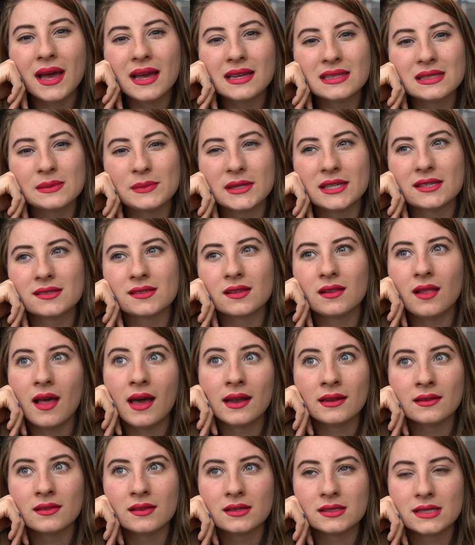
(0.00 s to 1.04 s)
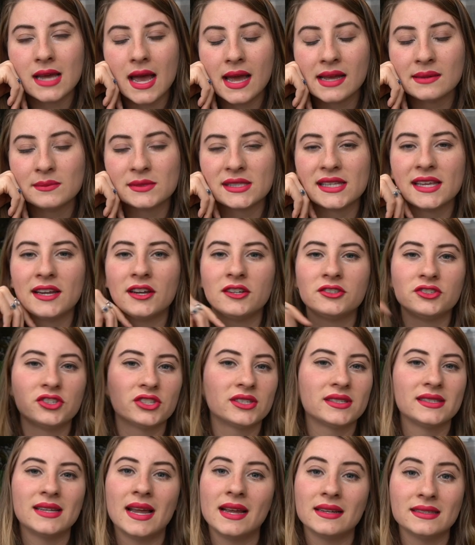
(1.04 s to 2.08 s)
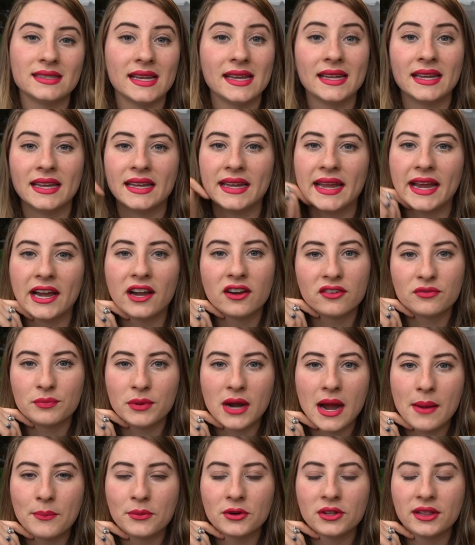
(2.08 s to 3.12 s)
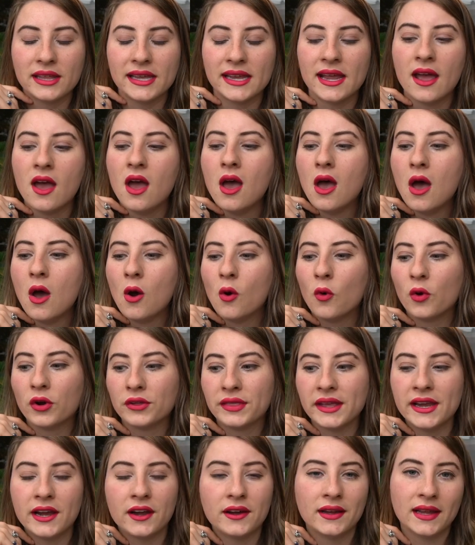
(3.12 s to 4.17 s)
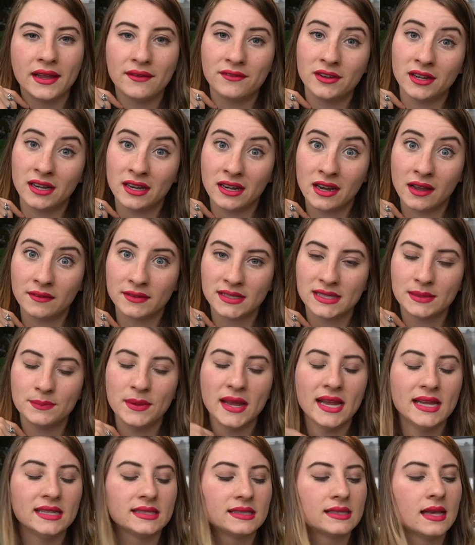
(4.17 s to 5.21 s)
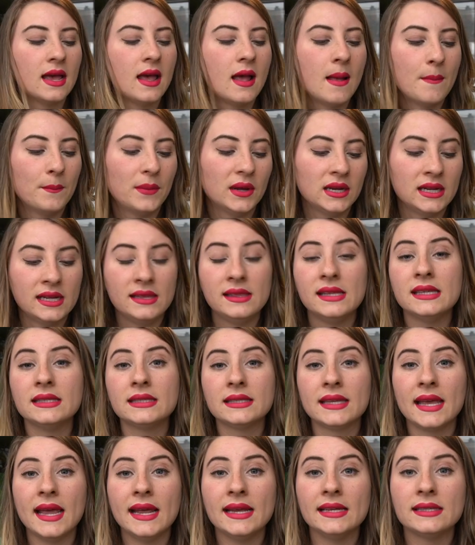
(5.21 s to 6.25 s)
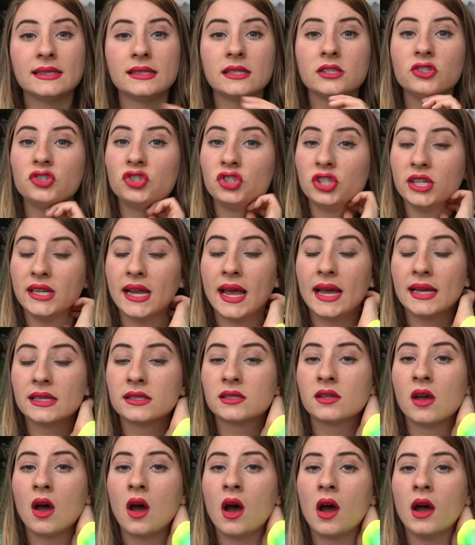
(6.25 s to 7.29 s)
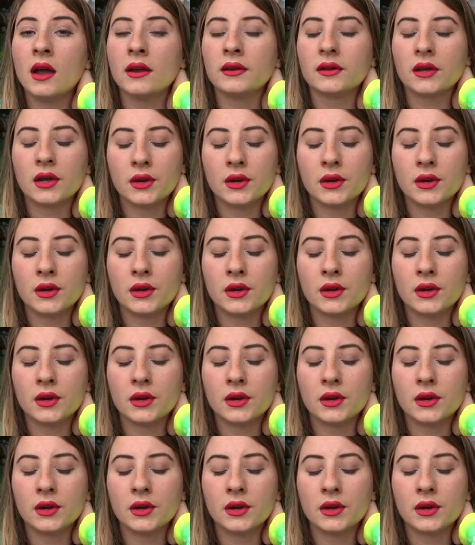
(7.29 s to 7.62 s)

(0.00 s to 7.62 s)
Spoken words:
pets because a lot of the times they are just not taken care of properly or they aren't given enough space. But in this case, she has gone